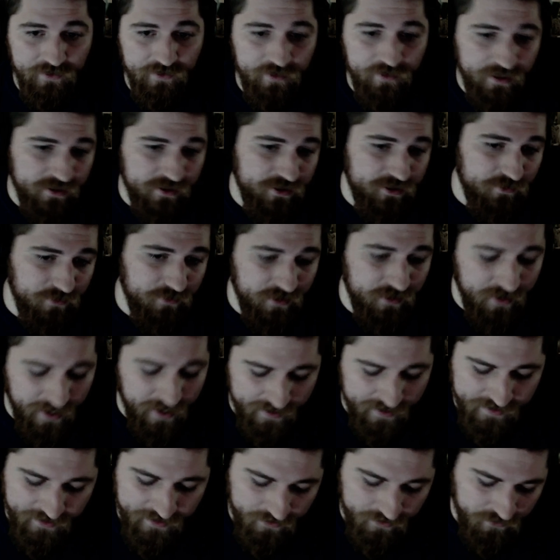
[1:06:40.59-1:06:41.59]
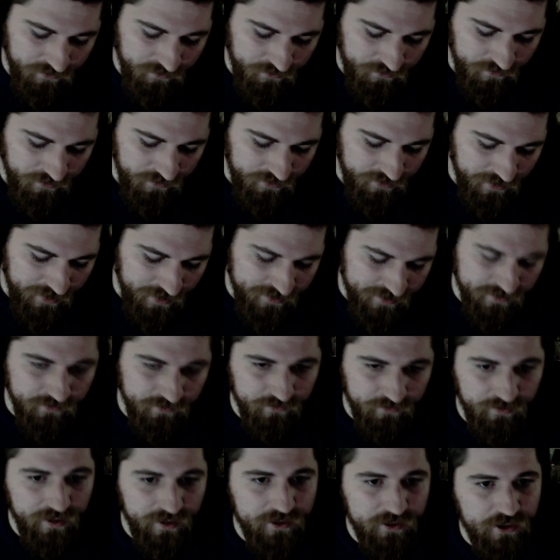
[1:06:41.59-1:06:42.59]
gets you a nice little
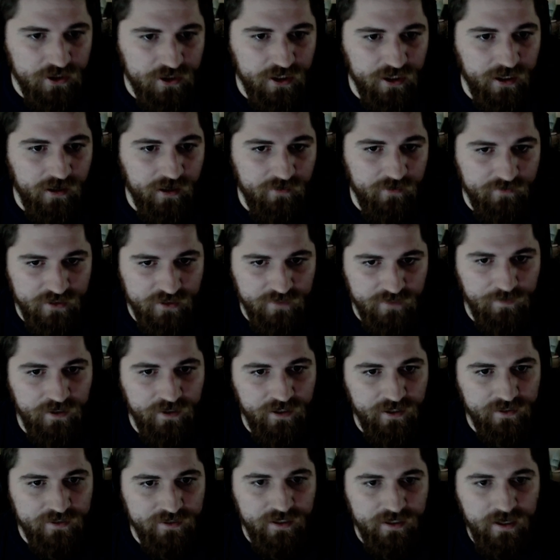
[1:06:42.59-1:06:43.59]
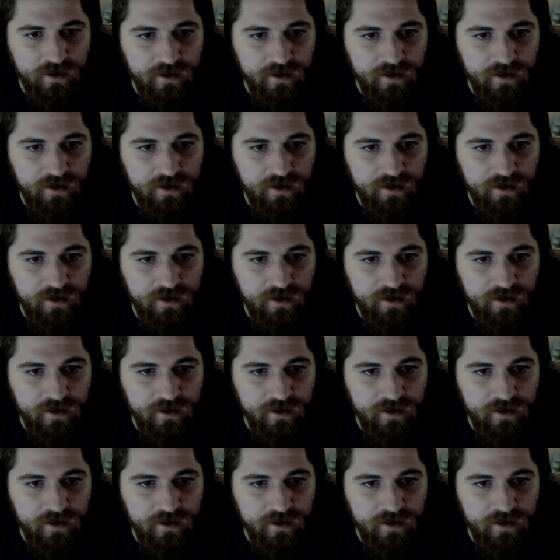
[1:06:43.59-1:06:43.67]
niche of experience,